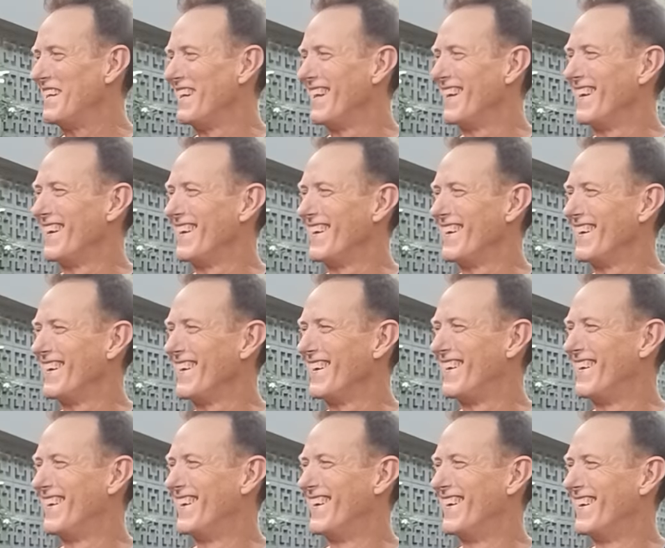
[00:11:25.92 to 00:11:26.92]

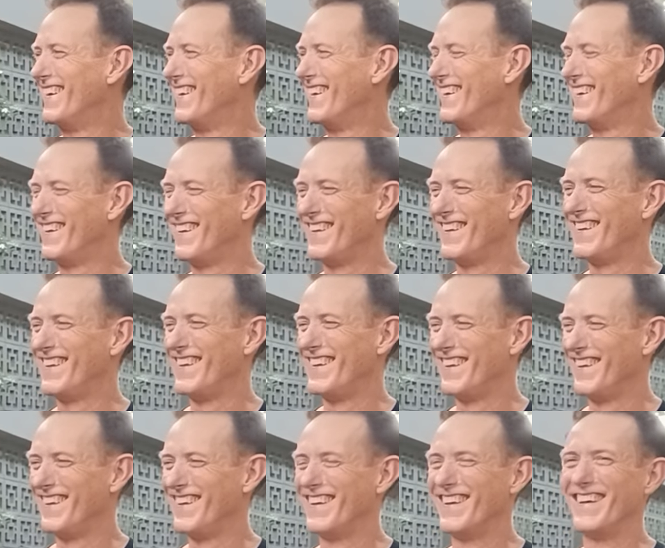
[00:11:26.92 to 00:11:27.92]

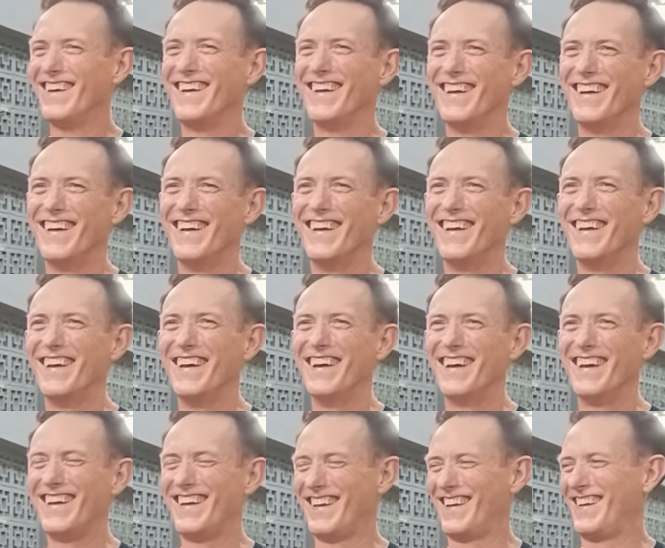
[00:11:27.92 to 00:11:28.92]

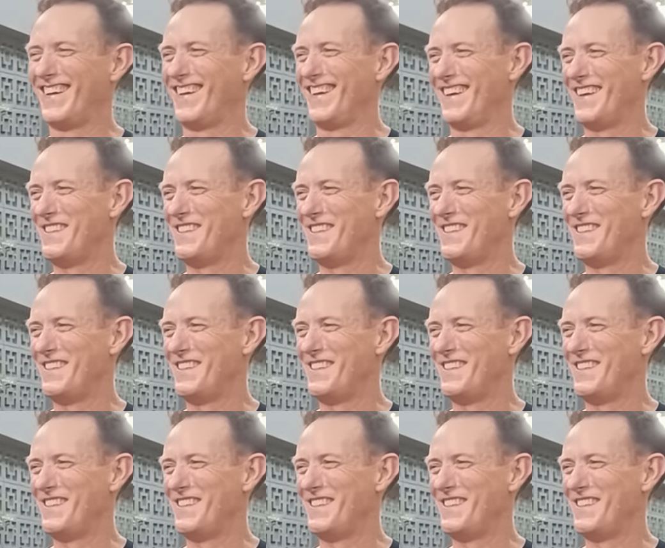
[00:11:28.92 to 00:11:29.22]
The person shown says nothing.